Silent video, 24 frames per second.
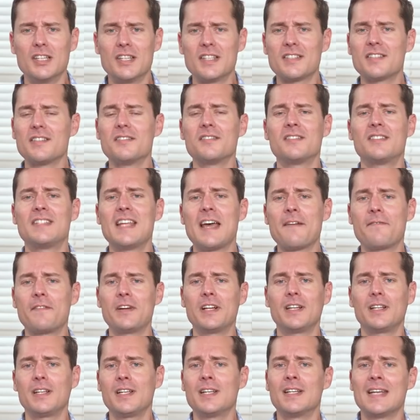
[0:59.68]
This is
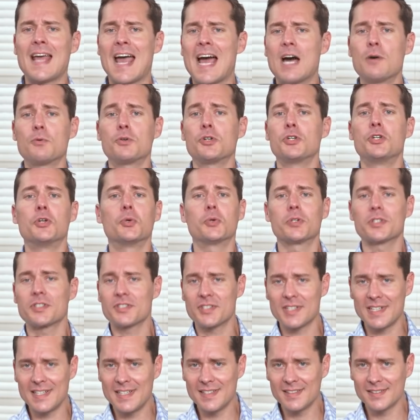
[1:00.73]
definitely an
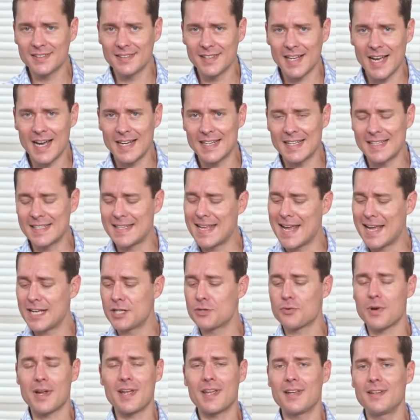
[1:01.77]
outdoorsy, kind of day
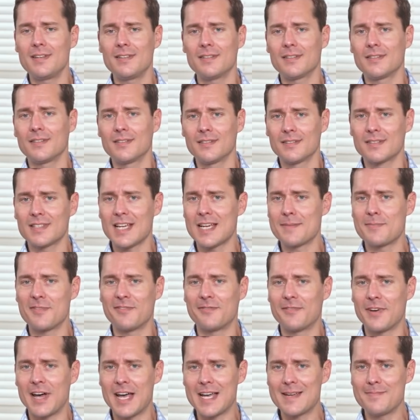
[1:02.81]
drinking type
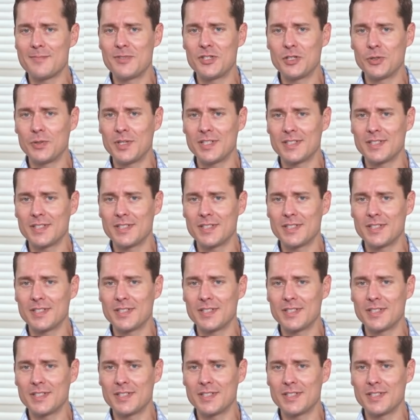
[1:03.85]
of vibe to